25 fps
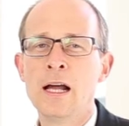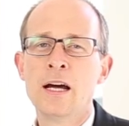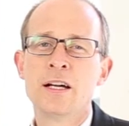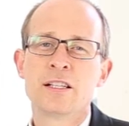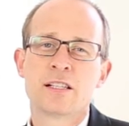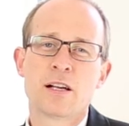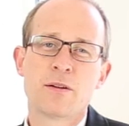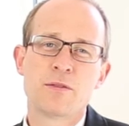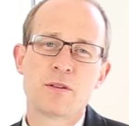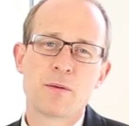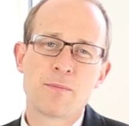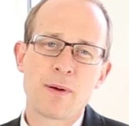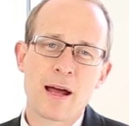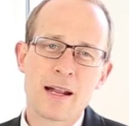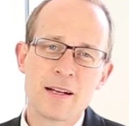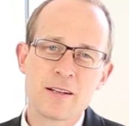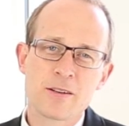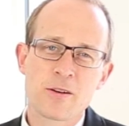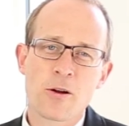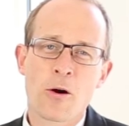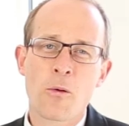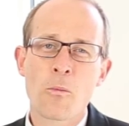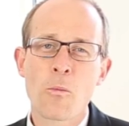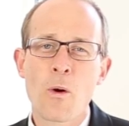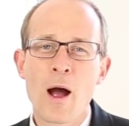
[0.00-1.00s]
So
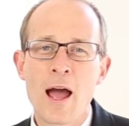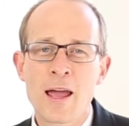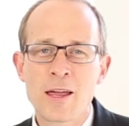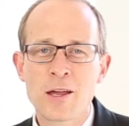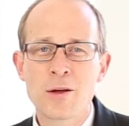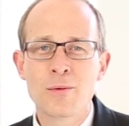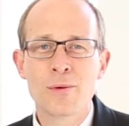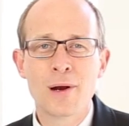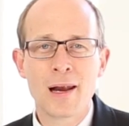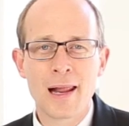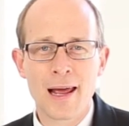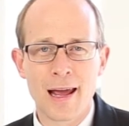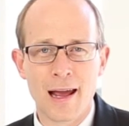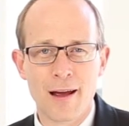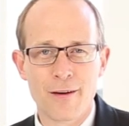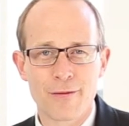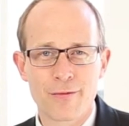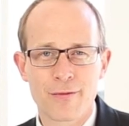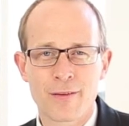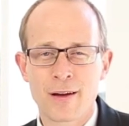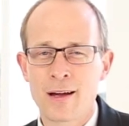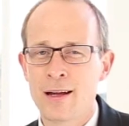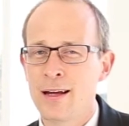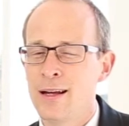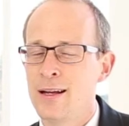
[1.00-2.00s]
dependent on where you
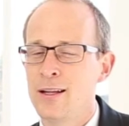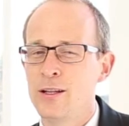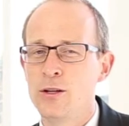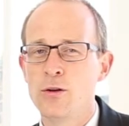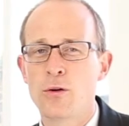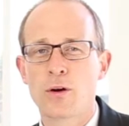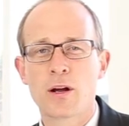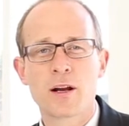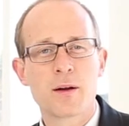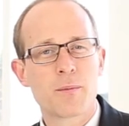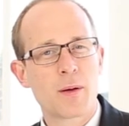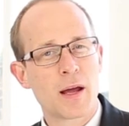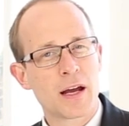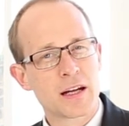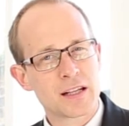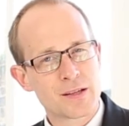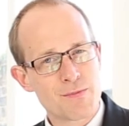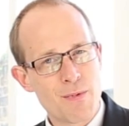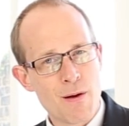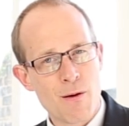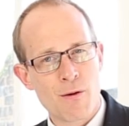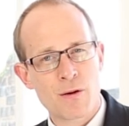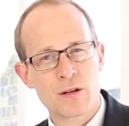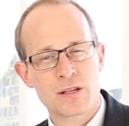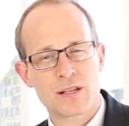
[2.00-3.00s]
live, you're going to be
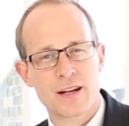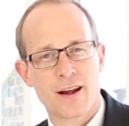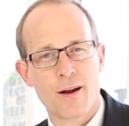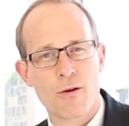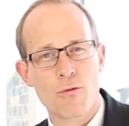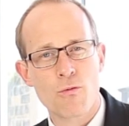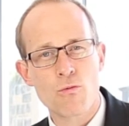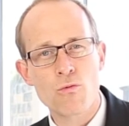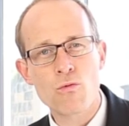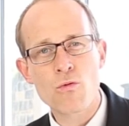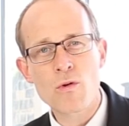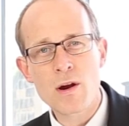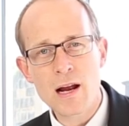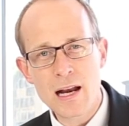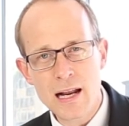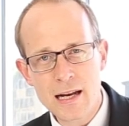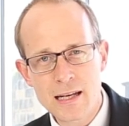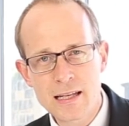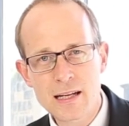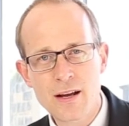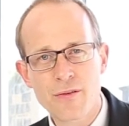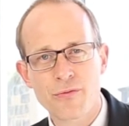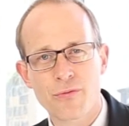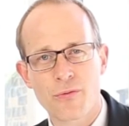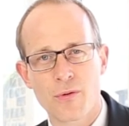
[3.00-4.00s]
experiencing a really
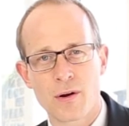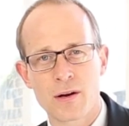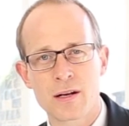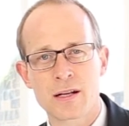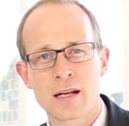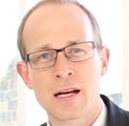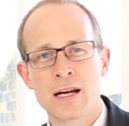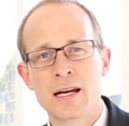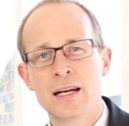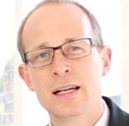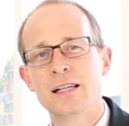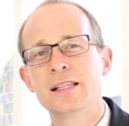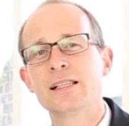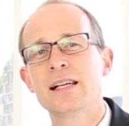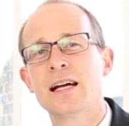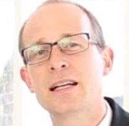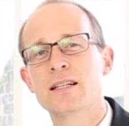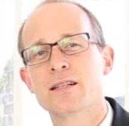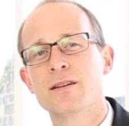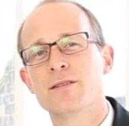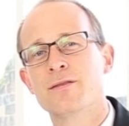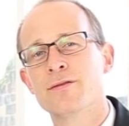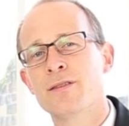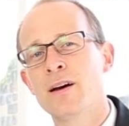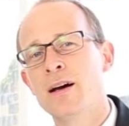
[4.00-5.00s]
different
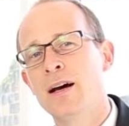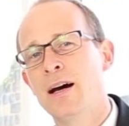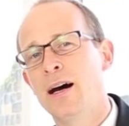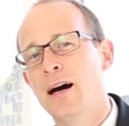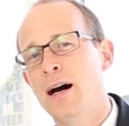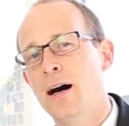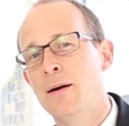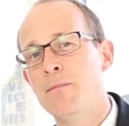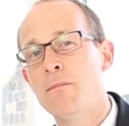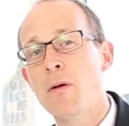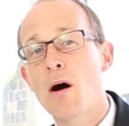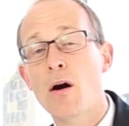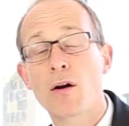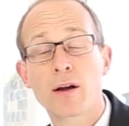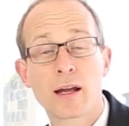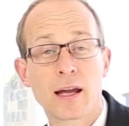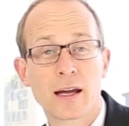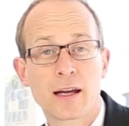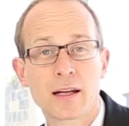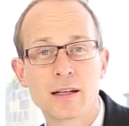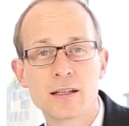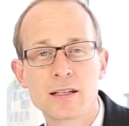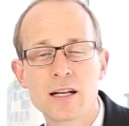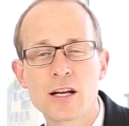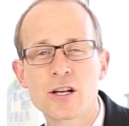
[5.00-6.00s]
set of
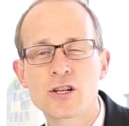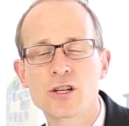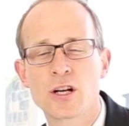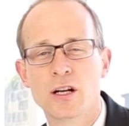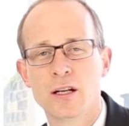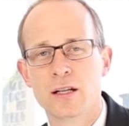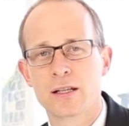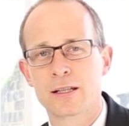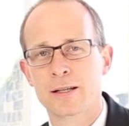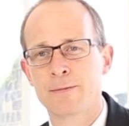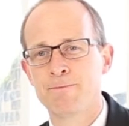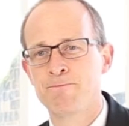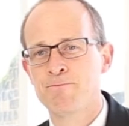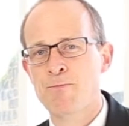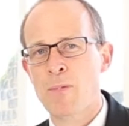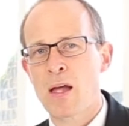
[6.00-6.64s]
market conditions.